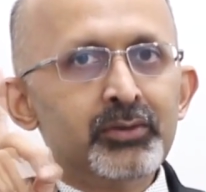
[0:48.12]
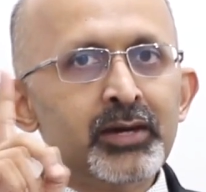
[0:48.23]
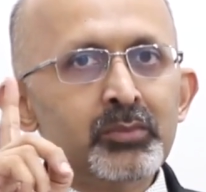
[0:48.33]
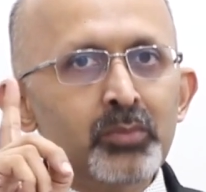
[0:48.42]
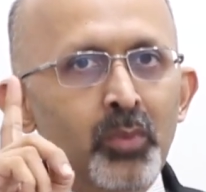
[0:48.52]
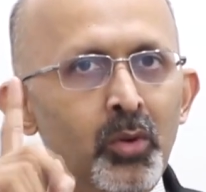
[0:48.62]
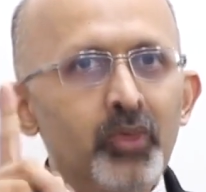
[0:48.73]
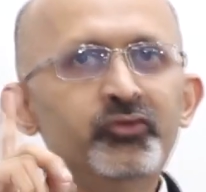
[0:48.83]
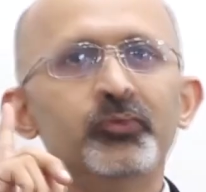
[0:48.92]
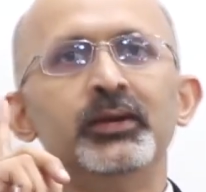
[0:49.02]
who are
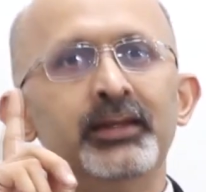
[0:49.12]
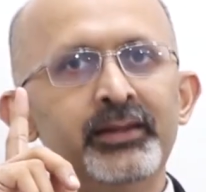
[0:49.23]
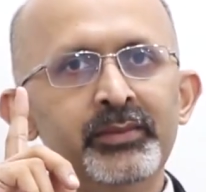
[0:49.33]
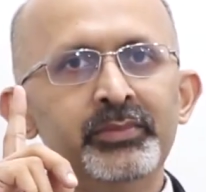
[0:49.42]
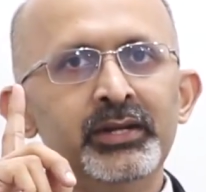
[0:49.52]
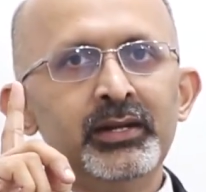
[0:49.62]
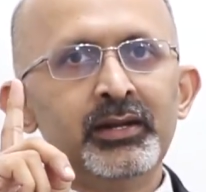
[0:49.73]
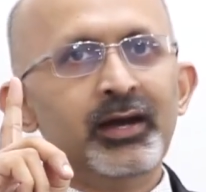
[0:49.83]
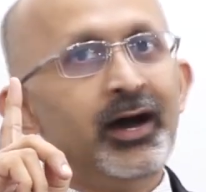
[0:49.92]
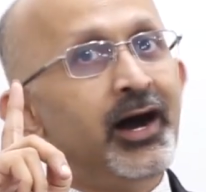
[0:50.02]
most vulnerable
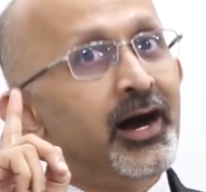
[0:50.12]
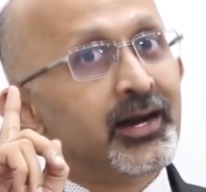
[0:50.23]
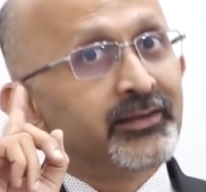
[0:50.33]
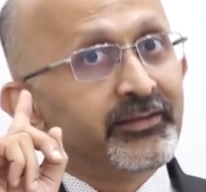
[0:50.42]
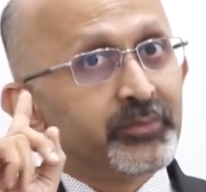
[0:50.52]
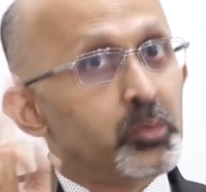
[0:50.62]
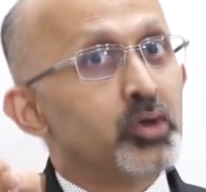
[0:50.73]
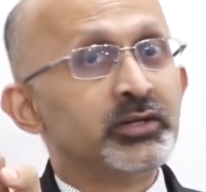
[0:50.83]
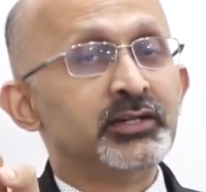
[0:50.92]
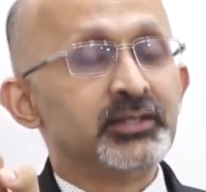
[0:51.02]
are the
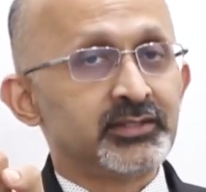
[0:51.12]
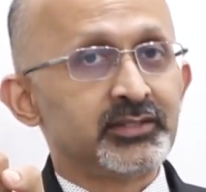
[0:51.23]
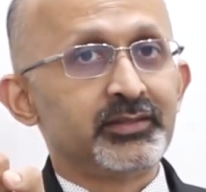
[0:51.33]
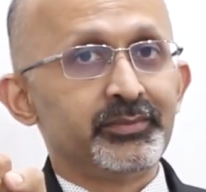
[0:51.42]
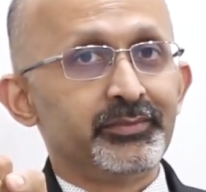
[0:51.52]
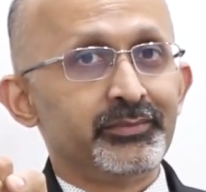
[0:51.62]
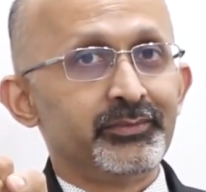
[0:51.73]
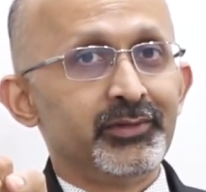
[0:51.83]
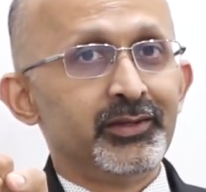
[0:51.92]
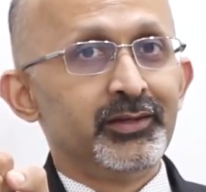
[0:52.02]
smokers.
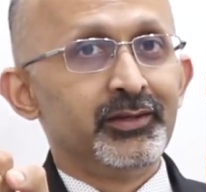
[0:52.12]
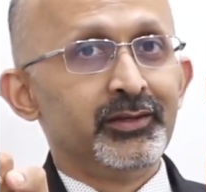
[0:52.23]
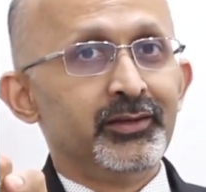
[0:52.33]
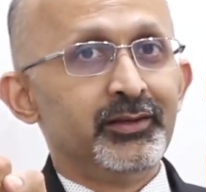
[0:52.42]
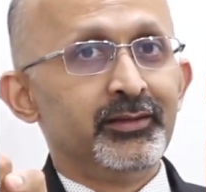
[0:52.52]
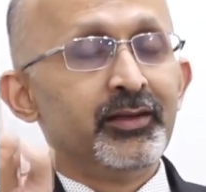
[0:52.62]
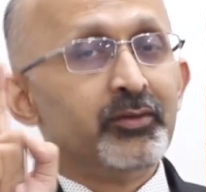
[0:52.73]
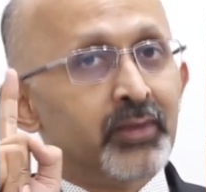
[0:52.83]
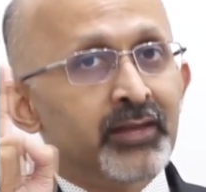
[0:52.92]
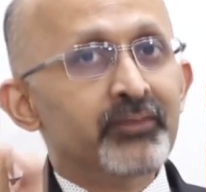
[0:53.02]
The
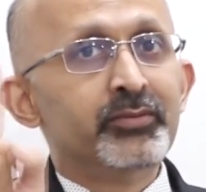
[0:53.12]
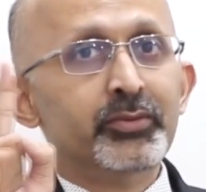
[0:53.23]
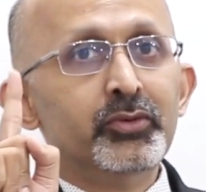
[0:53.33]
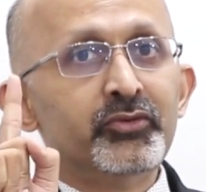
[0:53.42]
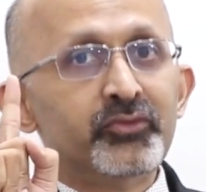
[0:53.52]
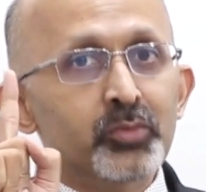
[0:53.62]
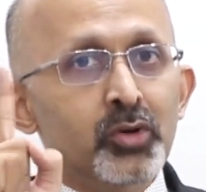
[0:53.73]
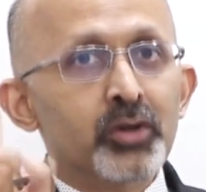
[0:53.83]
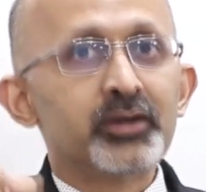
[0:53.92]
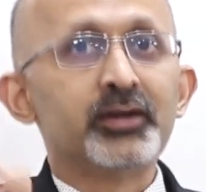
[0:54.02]
ones who
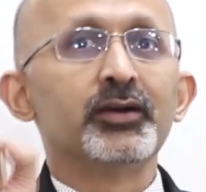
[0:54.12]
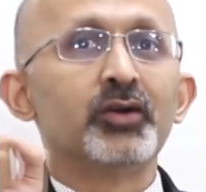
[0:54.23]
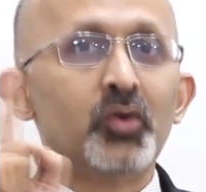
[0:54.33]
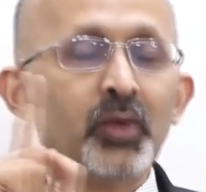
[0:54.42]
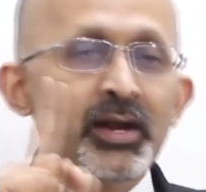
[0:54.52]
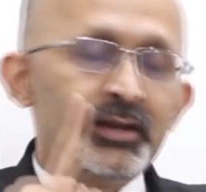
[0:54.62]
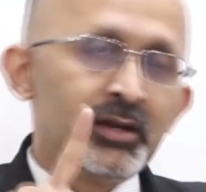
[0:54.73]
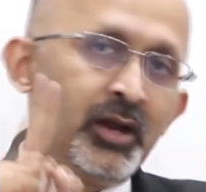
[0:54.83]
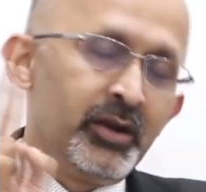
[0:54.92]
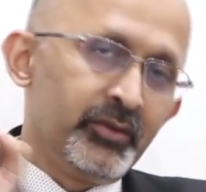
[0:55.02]
smoke quite a
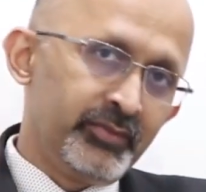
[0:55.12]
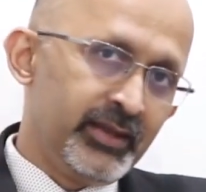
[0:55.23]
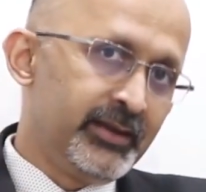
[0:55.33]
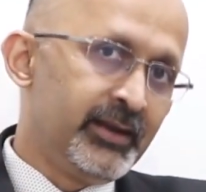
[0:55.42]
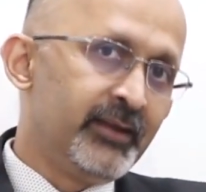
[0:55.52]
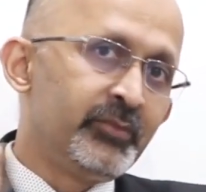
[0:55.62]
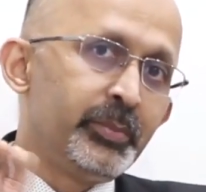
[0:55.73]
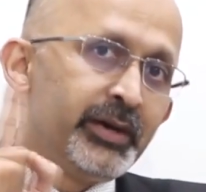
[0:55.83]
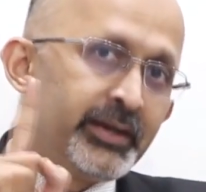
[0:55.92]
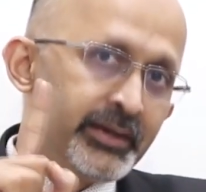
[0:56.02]
lot of cigarettes
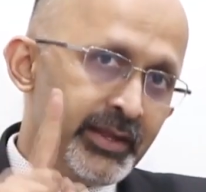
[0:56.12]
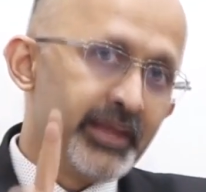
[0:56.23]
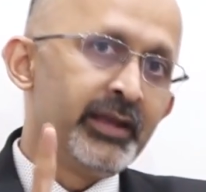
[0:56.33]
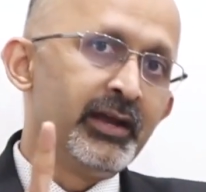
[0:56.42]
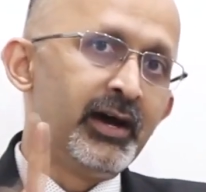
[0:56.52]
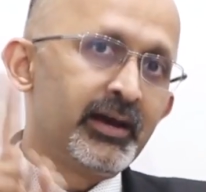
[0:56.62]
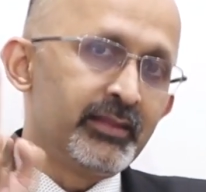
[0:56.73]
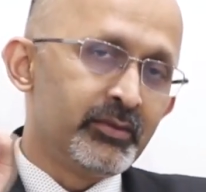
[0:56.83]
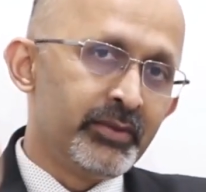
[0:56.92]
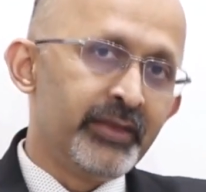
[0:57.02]
per day are
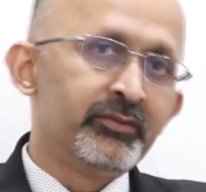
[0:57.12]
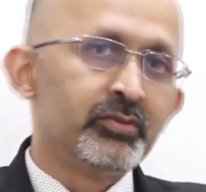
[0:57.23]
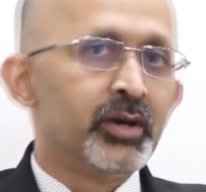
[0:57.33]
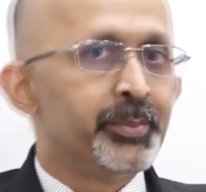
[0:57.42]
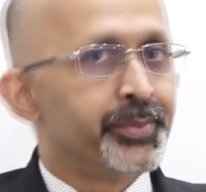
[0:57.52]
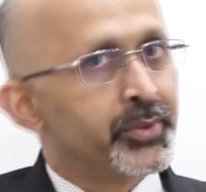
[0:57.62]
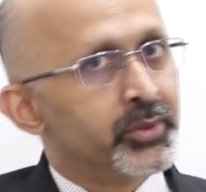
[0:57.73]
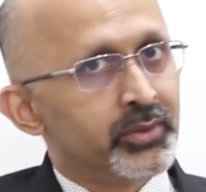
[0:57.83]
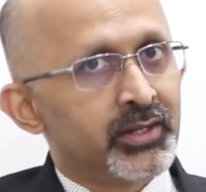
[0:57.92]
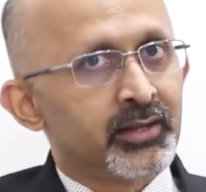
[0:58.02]
the ones who are
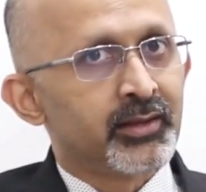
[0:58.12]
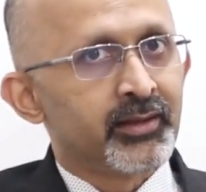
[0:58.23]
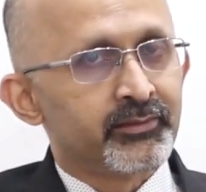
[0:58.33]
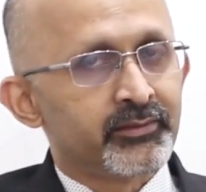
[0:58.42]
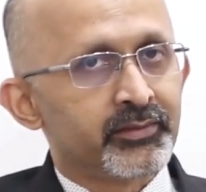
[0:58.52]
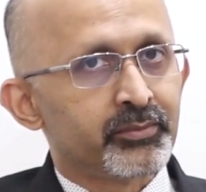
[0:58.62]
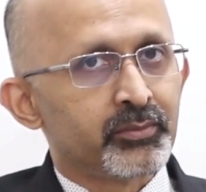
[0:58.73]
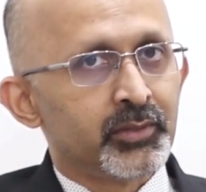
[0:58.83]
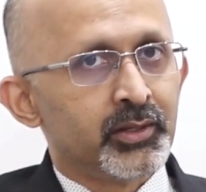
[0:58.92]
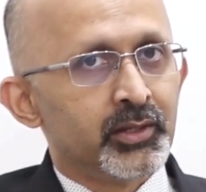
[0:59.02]
prone to lung cancer.
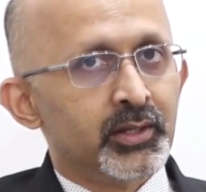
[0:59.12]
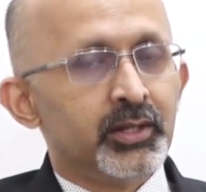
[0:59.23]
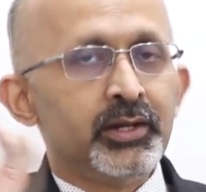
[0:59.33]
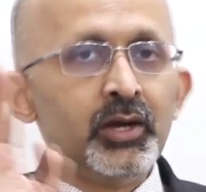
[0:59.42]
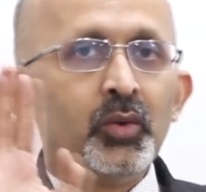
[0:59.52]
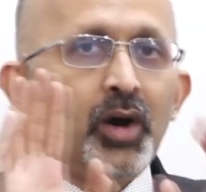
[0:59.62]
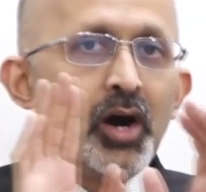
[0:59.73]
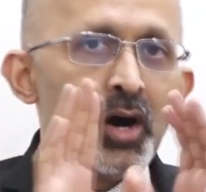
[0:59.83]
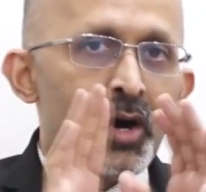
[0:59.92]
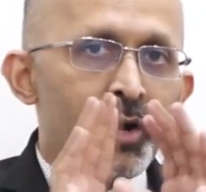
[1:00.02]
Now,
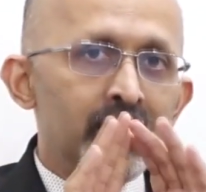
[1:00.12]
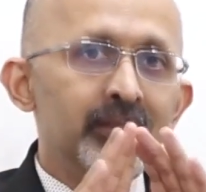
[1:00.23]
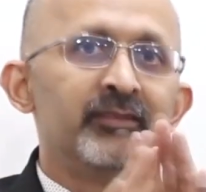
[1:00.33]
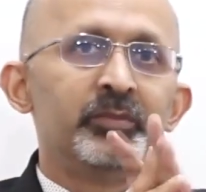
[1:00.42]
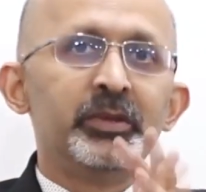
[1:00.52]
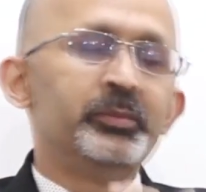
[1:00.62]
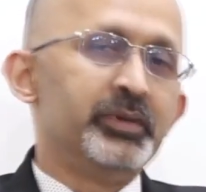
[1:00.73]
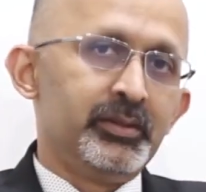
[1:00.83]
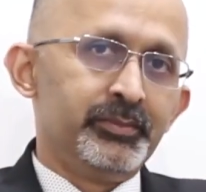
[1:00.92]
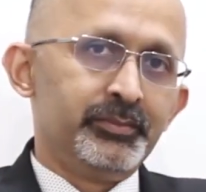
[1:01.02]
all these
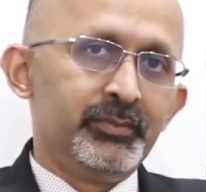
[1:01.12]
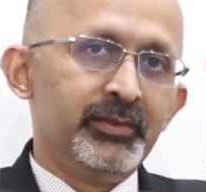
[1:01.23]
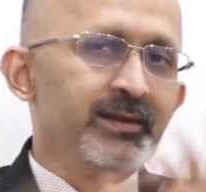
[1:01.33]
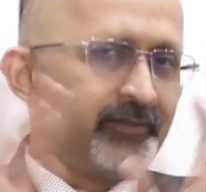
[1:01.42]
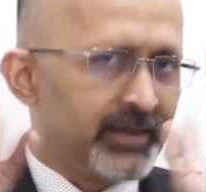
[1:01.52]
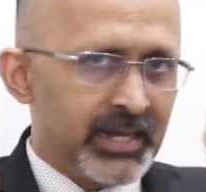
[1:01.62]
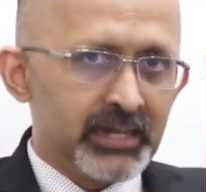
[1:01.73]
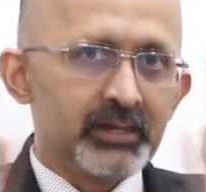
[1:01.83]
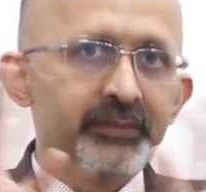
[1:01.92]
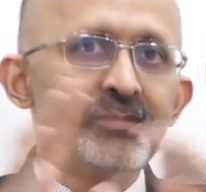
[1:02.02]
people, there is a
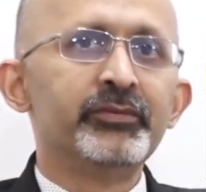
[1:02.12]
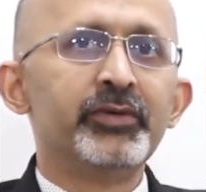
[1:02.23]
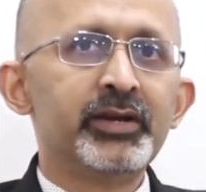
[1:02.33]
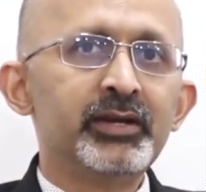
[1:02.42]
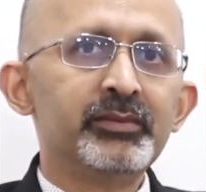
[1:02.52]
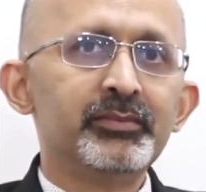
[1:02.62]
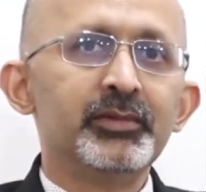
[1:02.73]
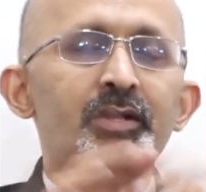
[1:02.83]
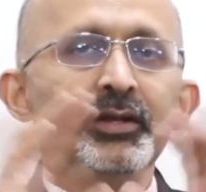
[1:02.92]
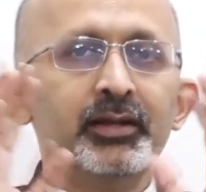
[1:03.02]
calculation for it.
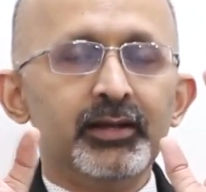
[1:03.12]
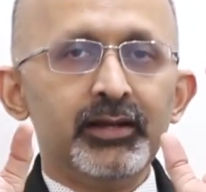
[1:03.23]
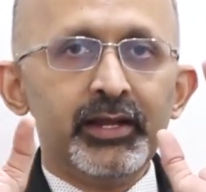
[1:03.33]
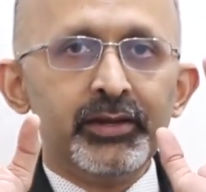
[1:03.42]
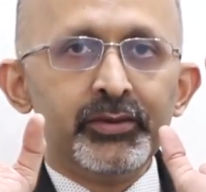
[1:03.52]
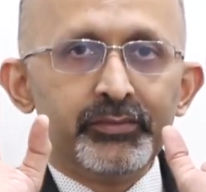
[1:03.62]
You know,